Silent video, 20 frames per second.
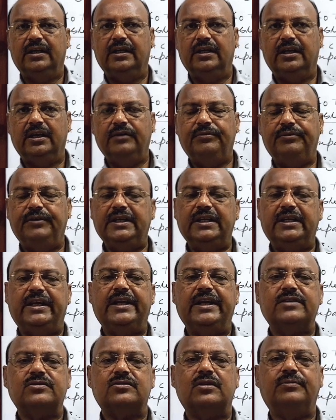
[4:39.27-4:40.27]
If in
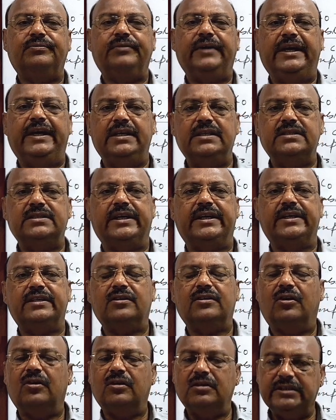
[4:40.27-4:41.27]
case of any set,
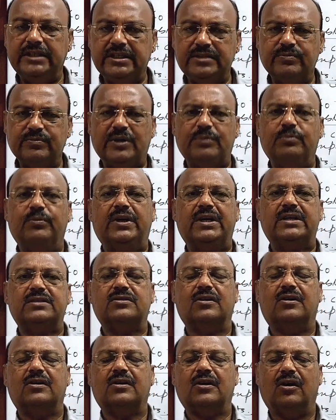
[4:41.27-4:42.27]
all these members
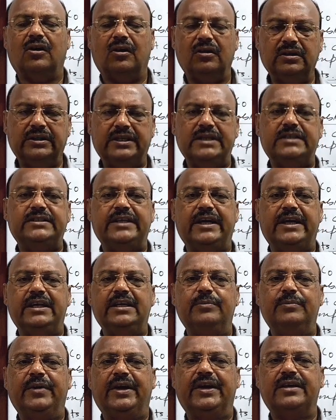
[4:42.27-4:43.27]
or all these
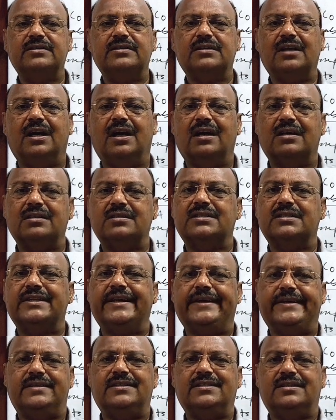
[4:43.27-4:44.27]
elements are
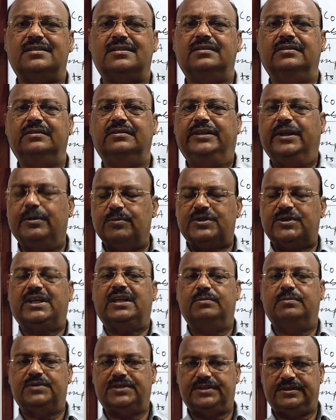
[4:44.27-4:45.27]
sets
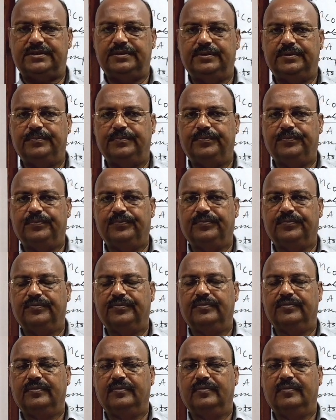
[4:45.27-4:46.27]
themselves,
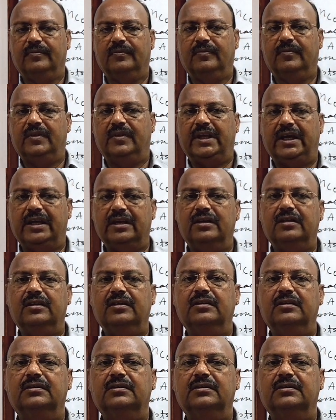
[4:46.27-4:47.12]
then